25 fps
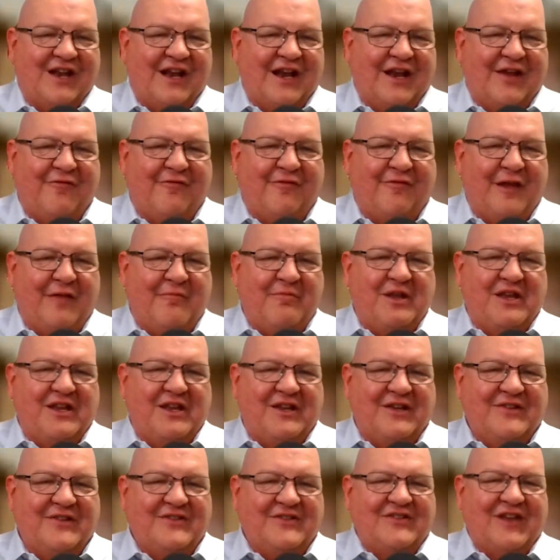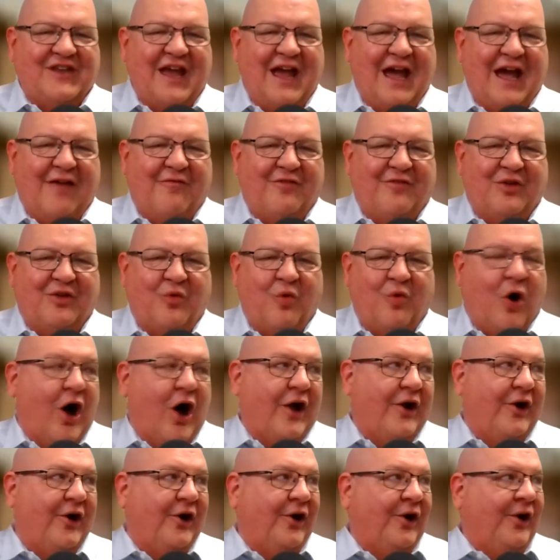And if they've been used to having
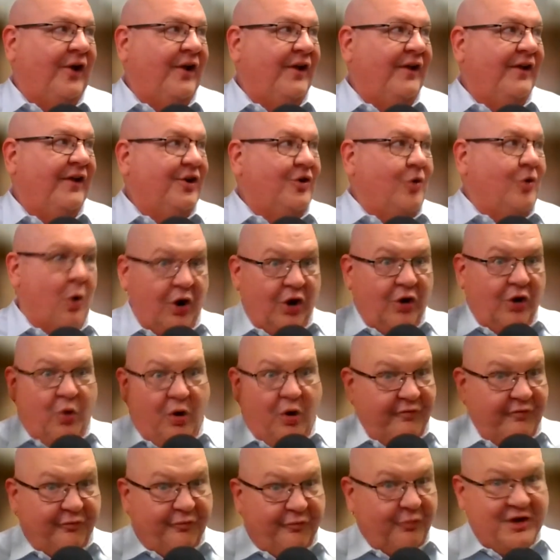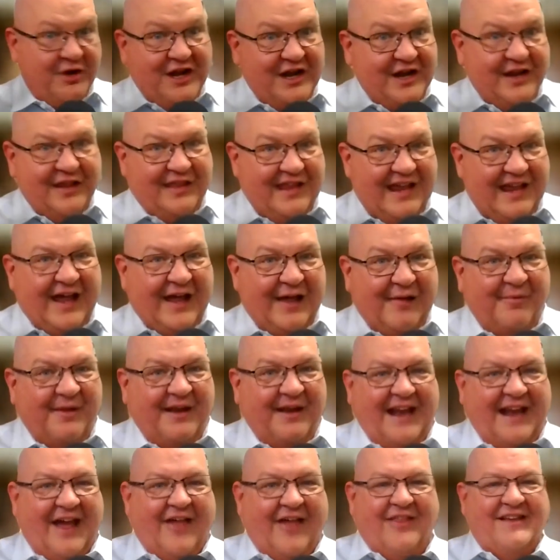water quote unquote free to them
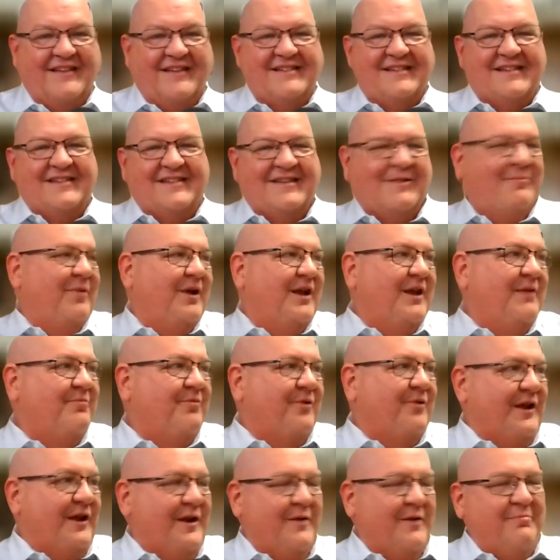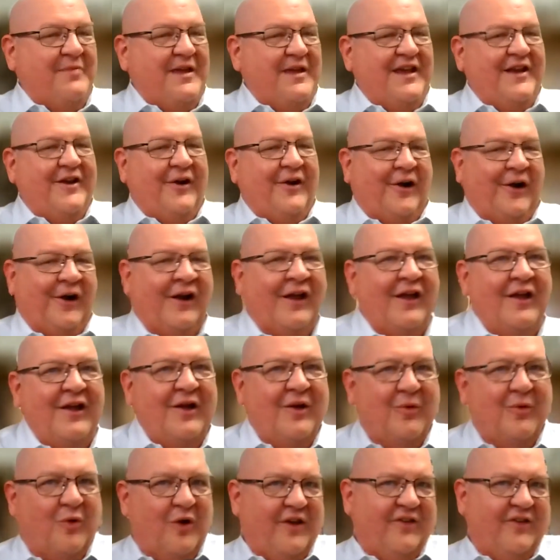and now they see somebody putting a meter
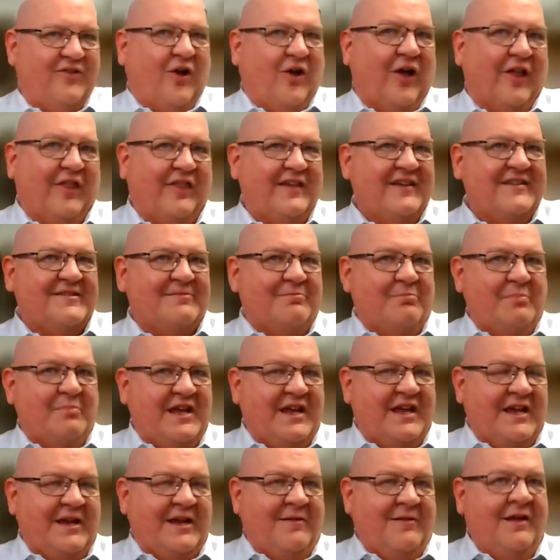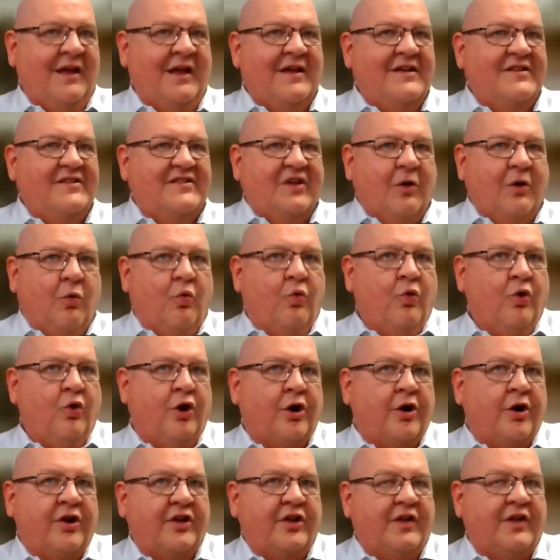what does all this mean so
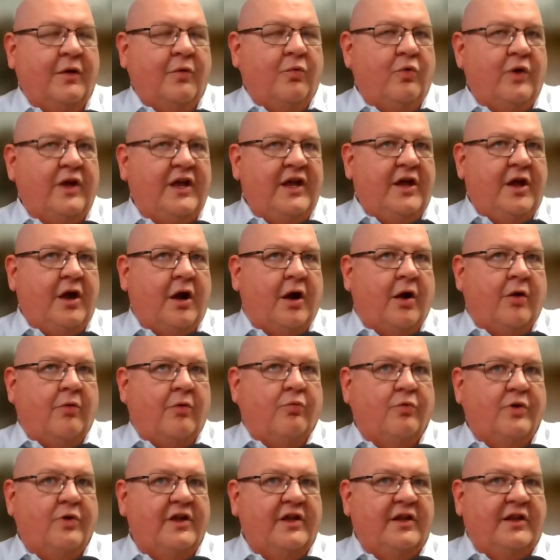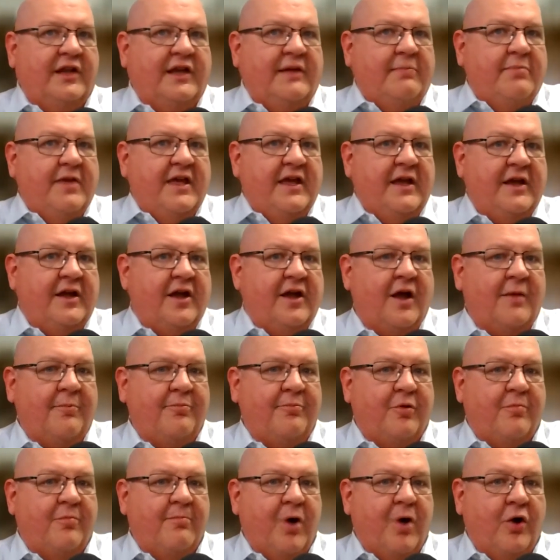we're we are really big on
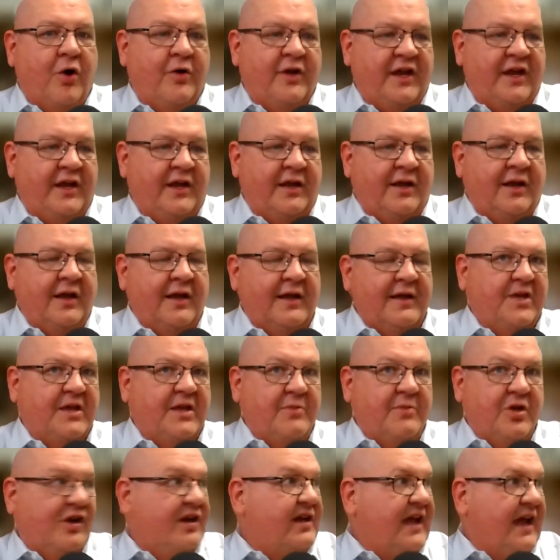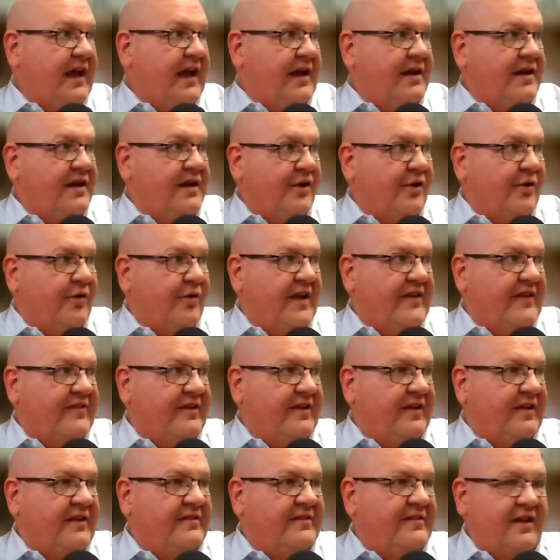promoting communicating to your
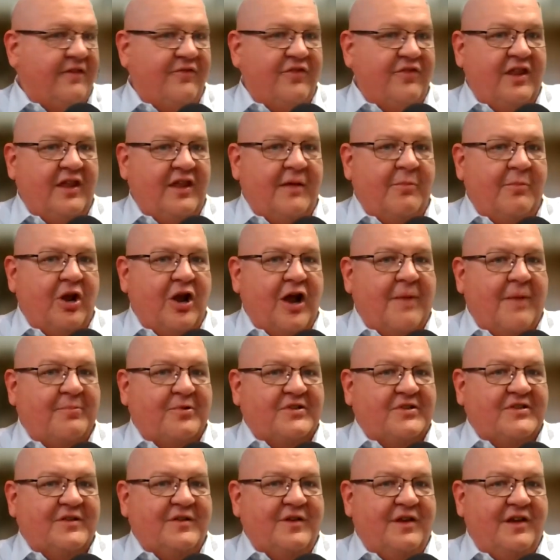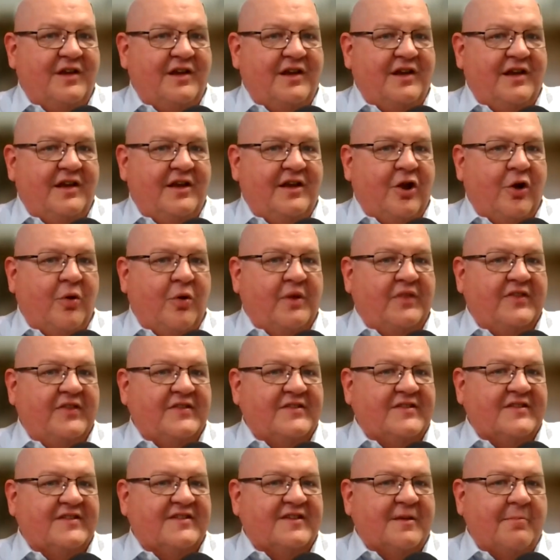residents giving them an opportunity to know what
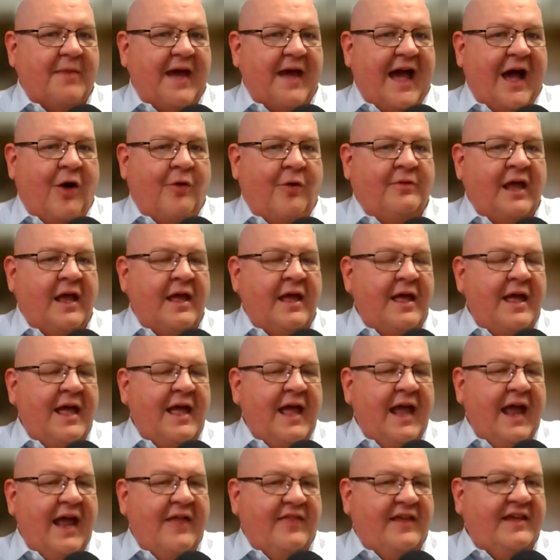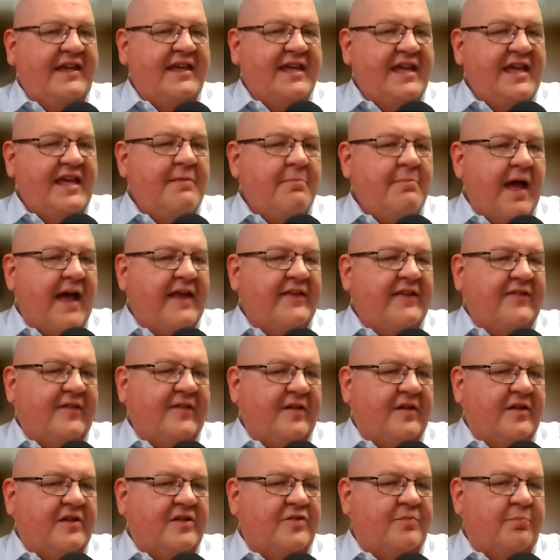this is about and the key
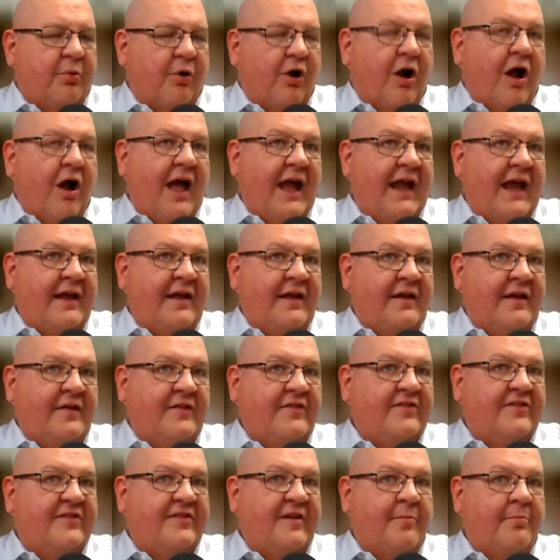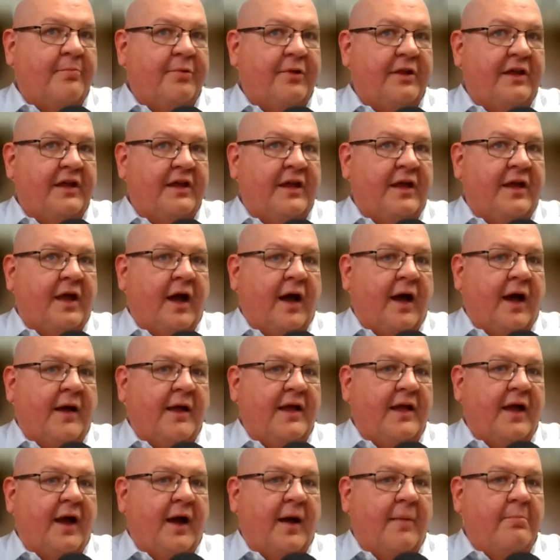message brian is simply uh,
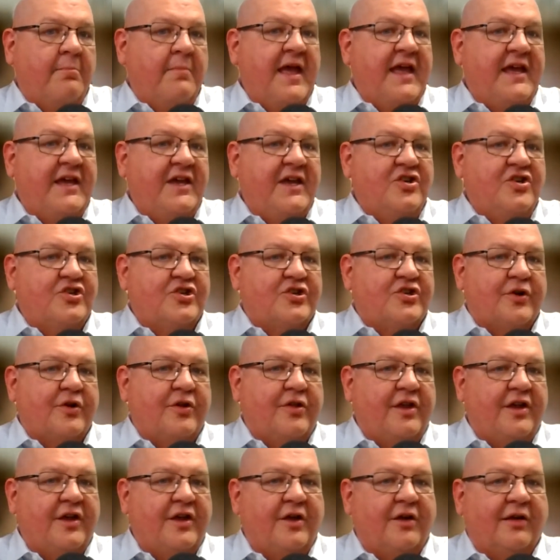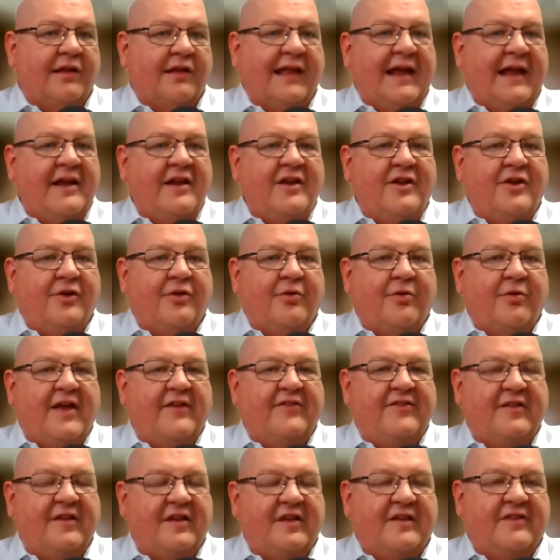uh, making sure that you're letting your
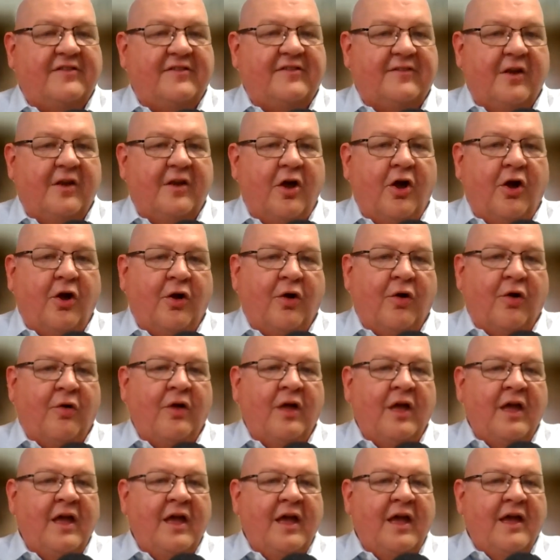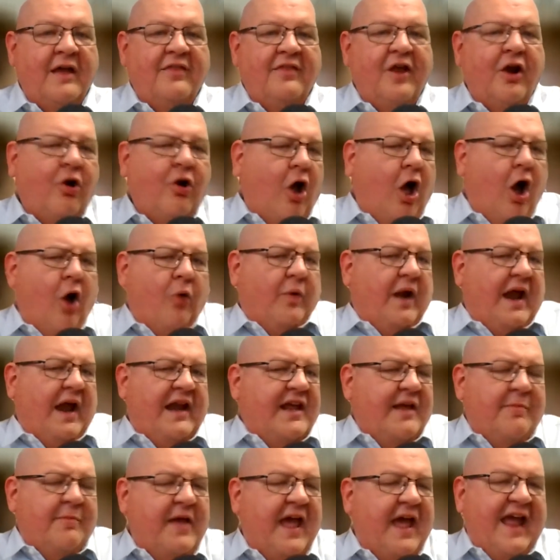residents know they're
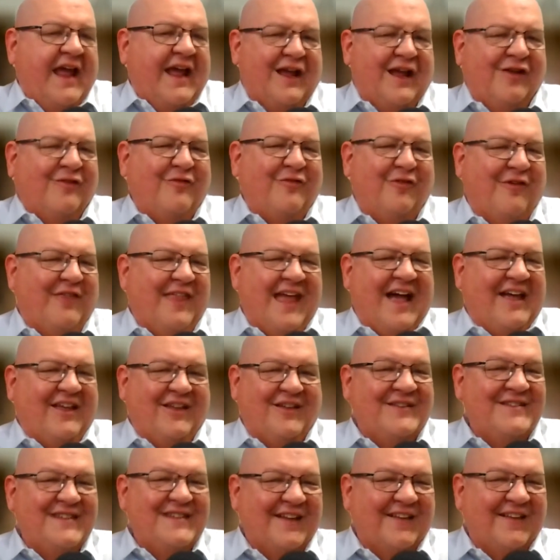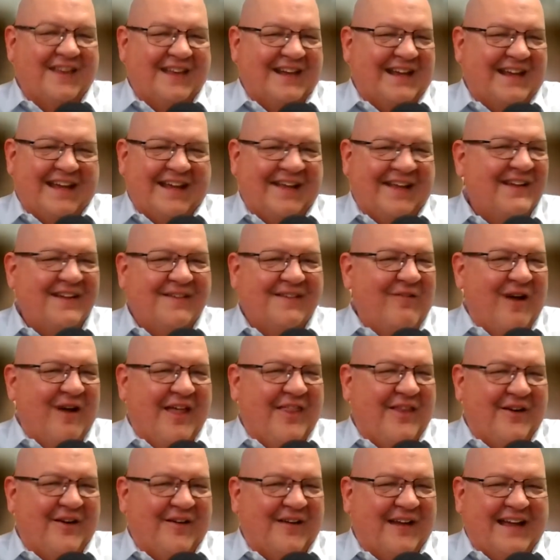already paying for that utility
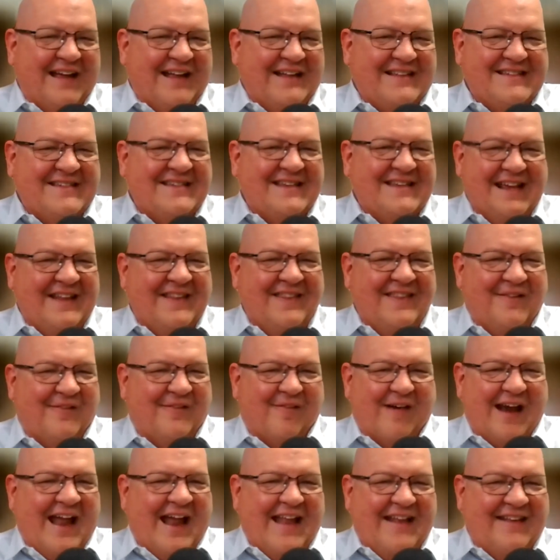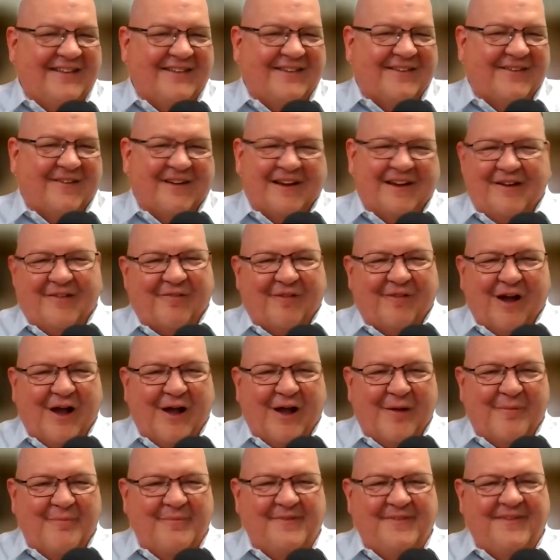whether it's in the rent or in
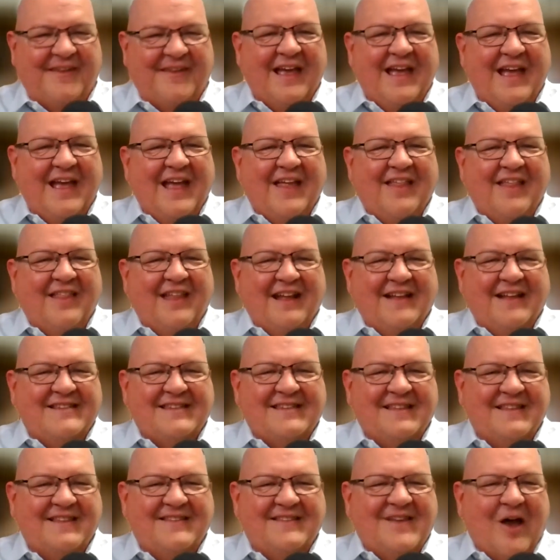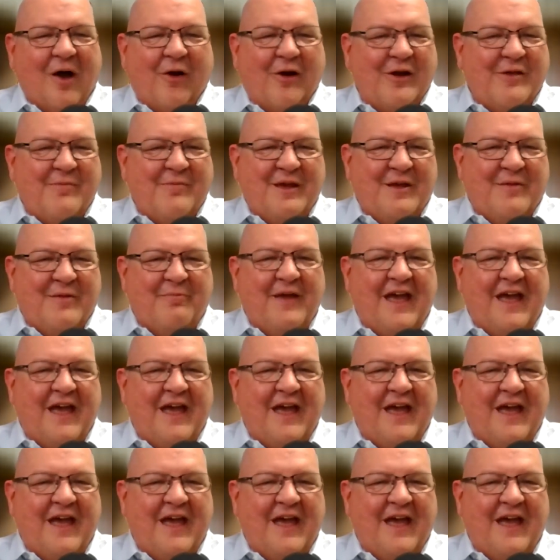rubs it's it's already being